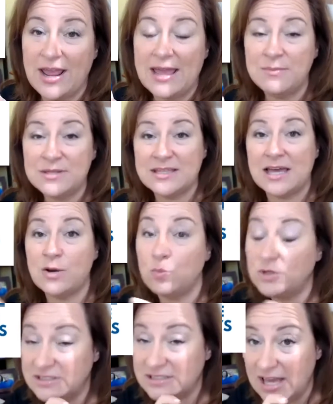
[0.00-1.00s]
Amazon
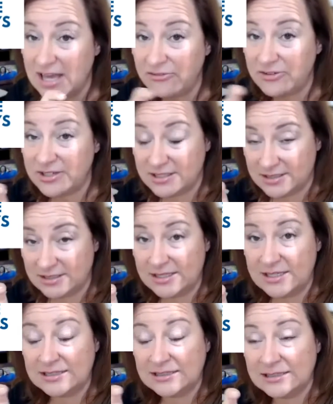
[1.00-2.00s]
will
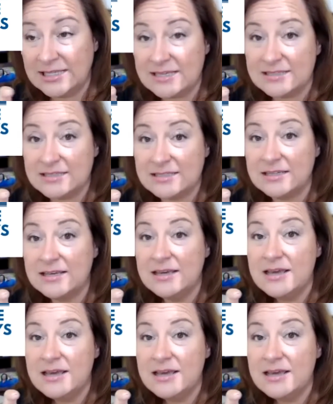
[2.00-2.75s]
definitely list